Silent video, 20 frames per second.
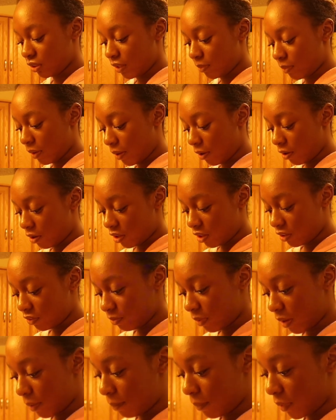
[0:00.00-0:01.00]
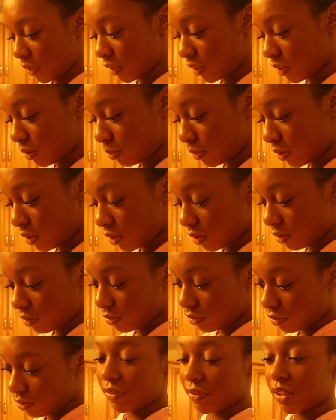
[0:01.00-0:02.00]
get all of my makeup
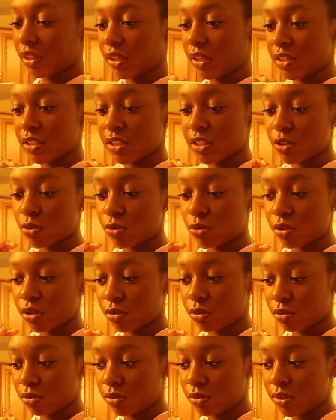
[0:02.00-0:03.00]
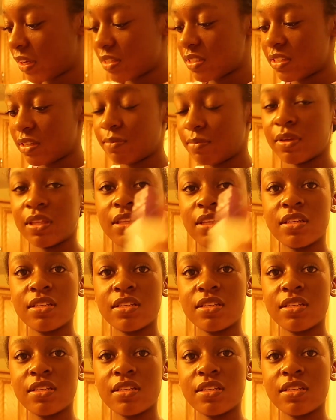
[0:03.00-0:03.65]
off. I have a cleansing oil. They sent me